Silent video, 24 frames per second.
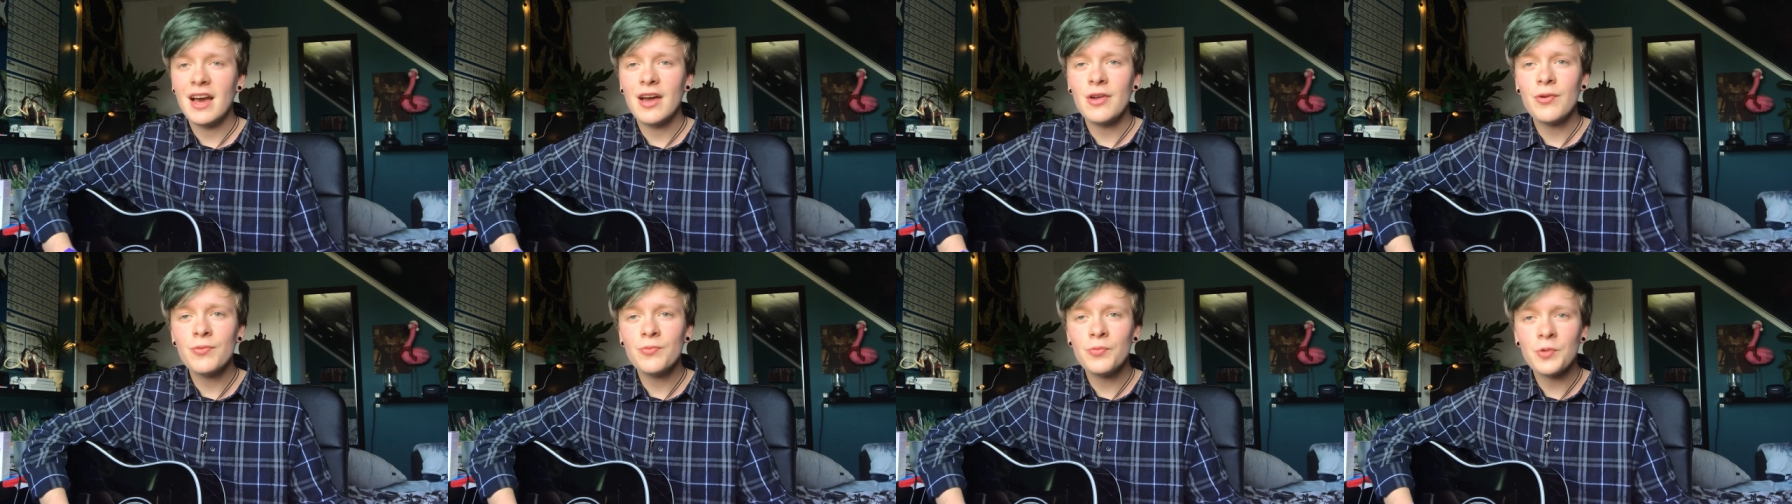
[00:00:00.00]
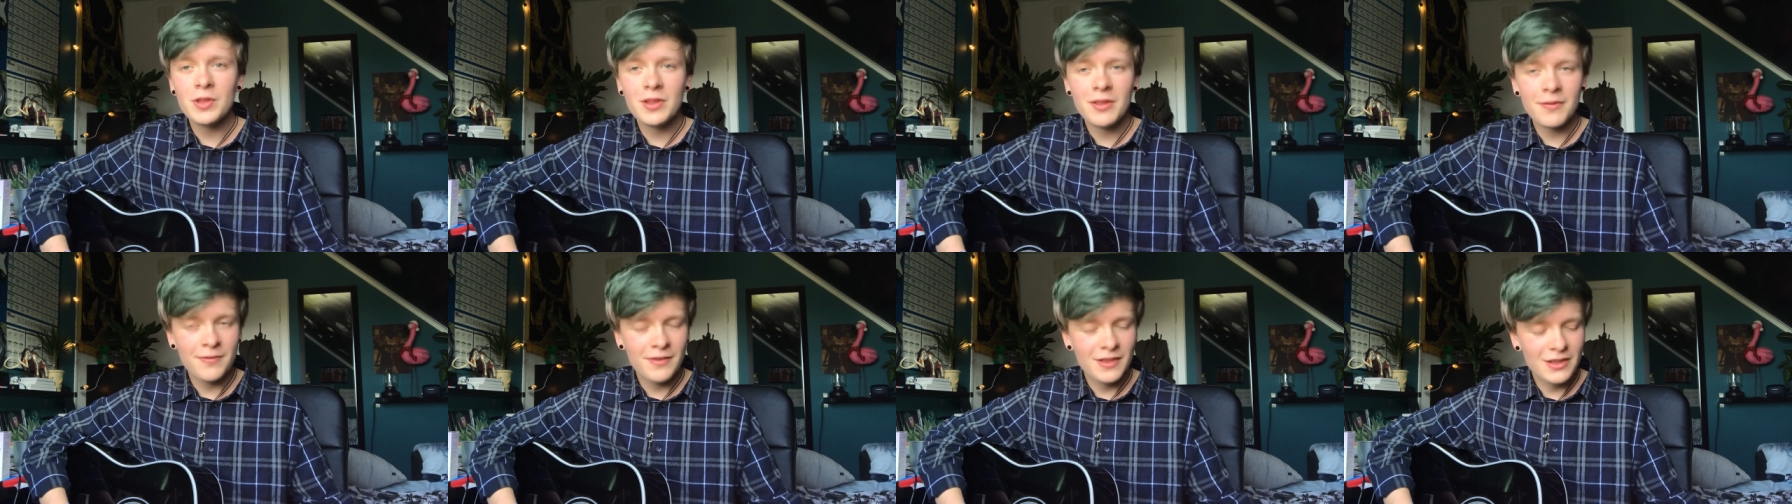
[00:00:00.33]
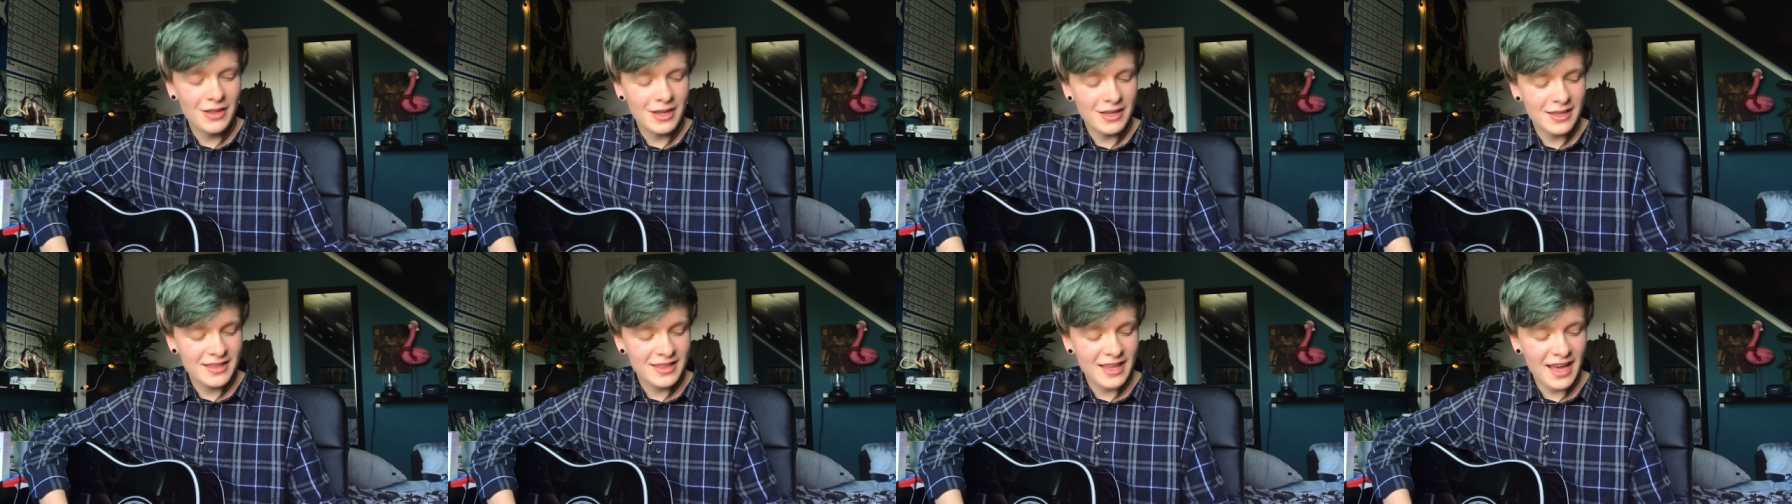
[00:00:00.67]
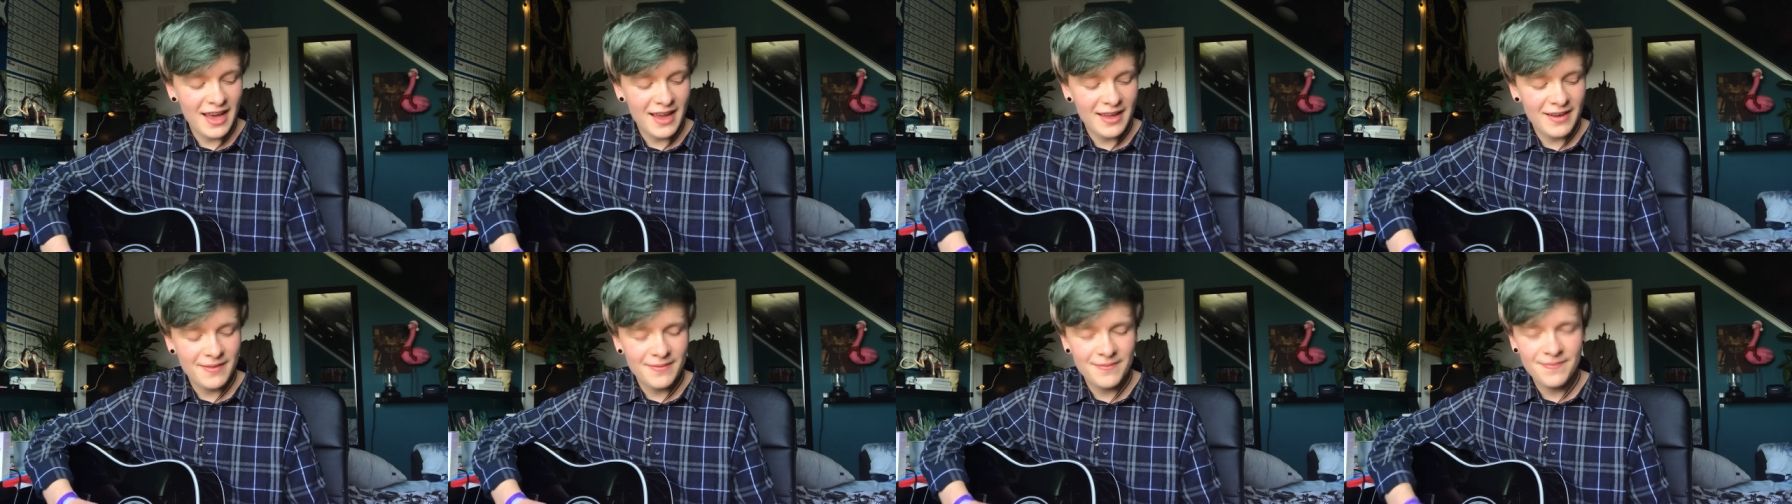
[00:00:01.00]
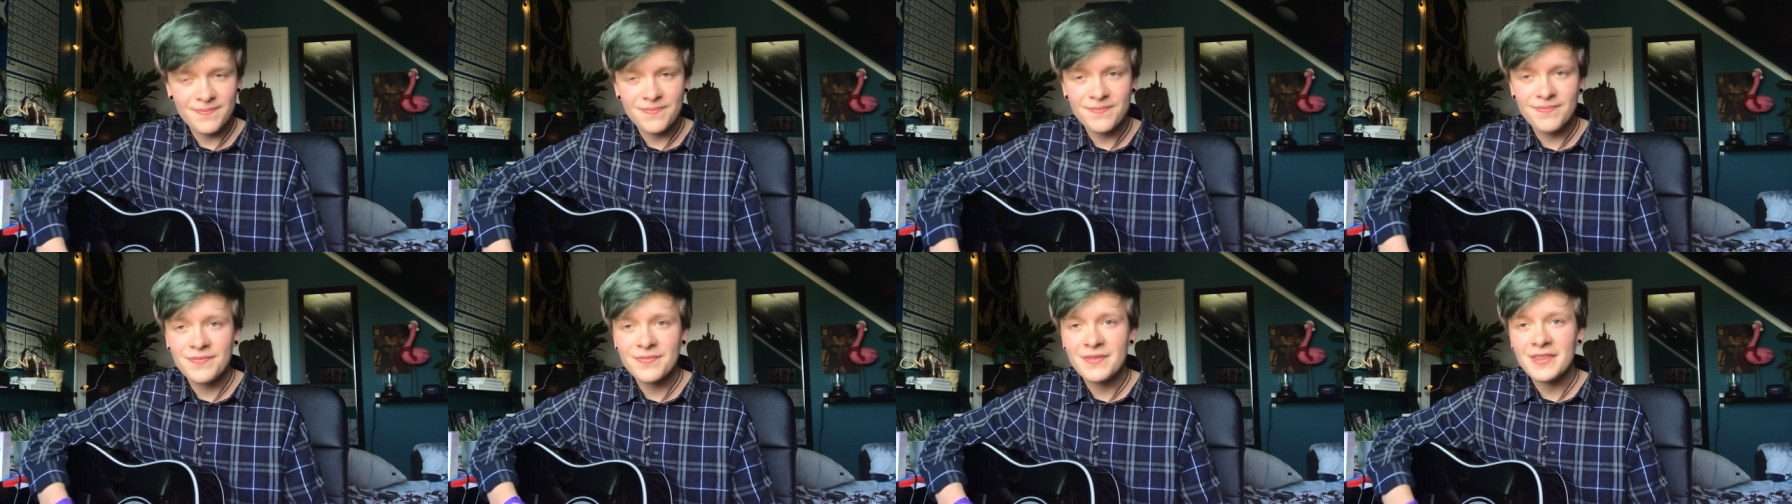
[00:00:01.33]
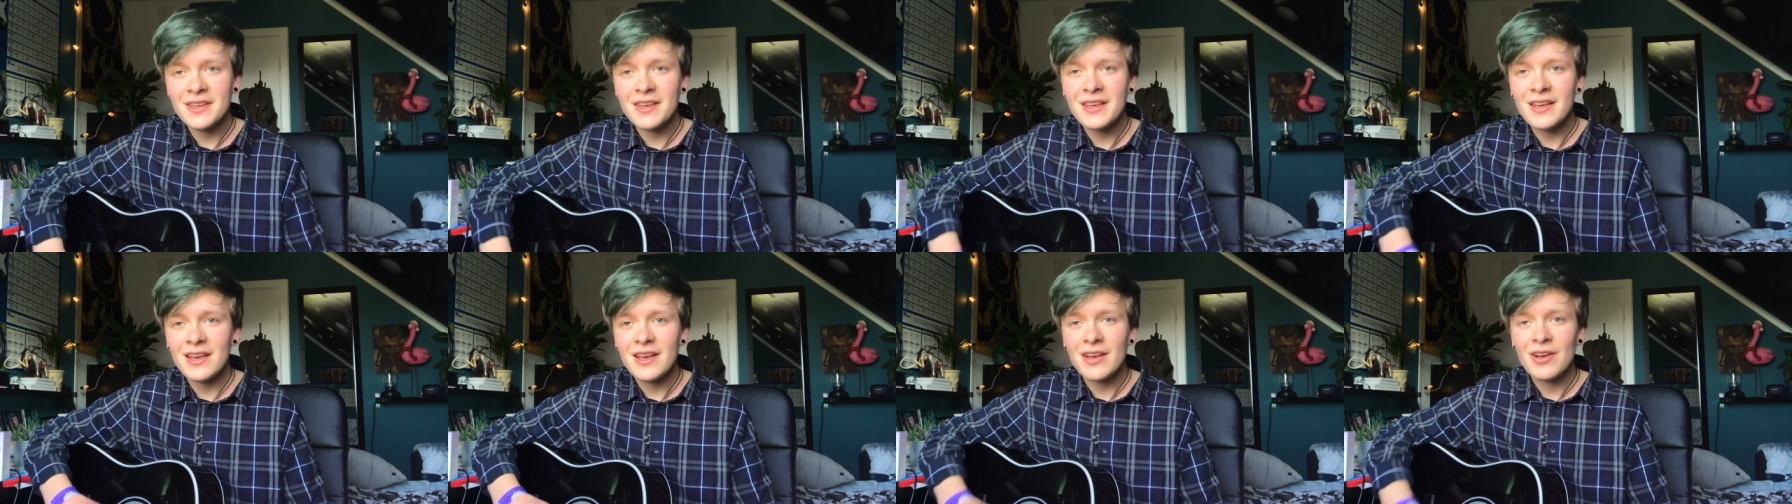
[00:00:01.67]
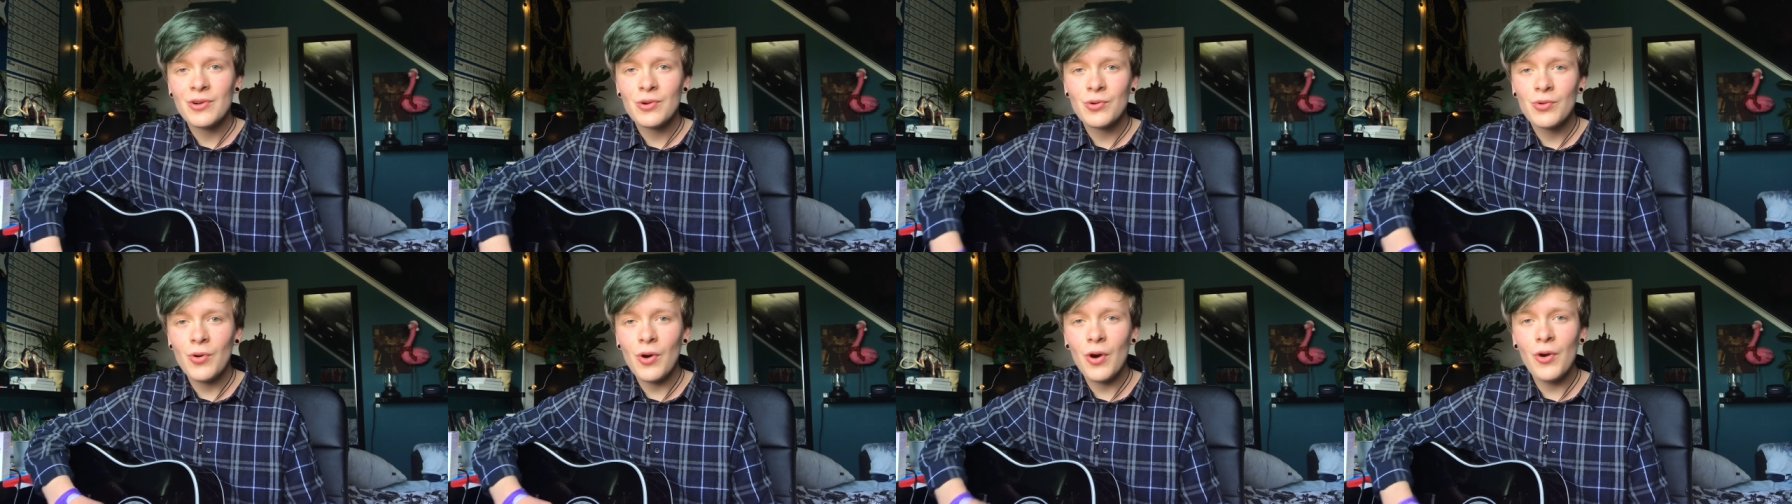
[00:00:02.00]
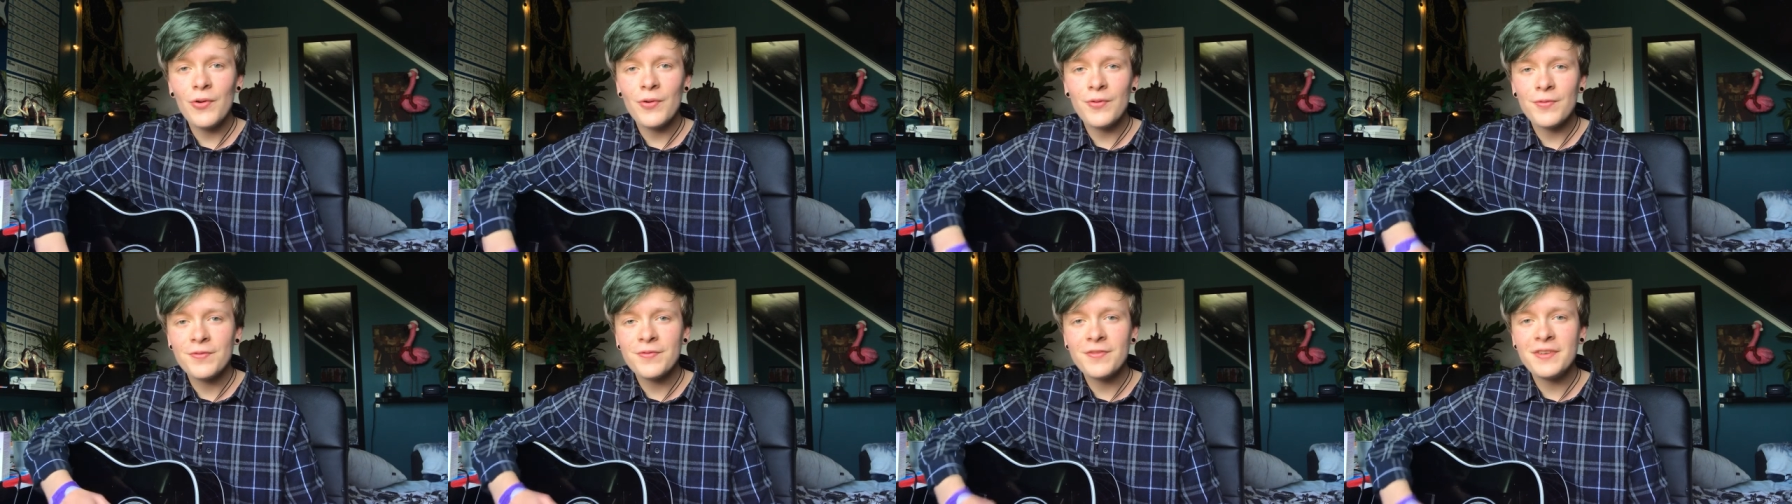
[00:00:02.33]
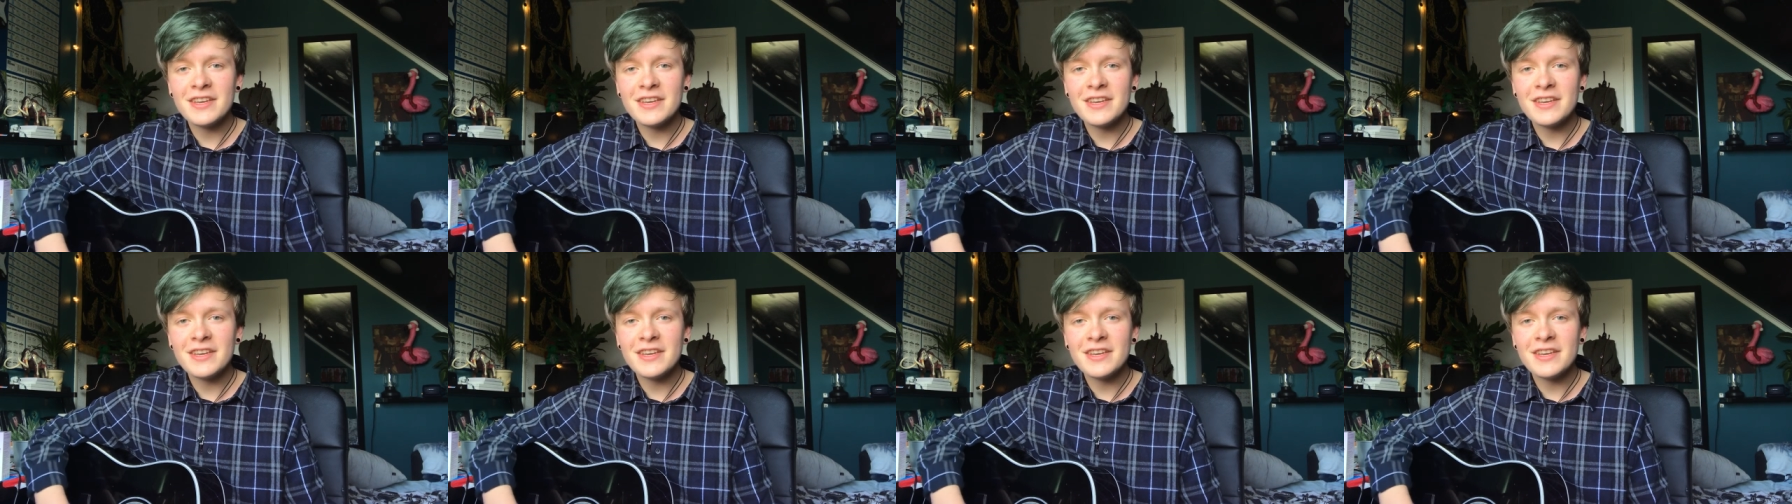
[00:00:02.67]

I don't really feel like that quote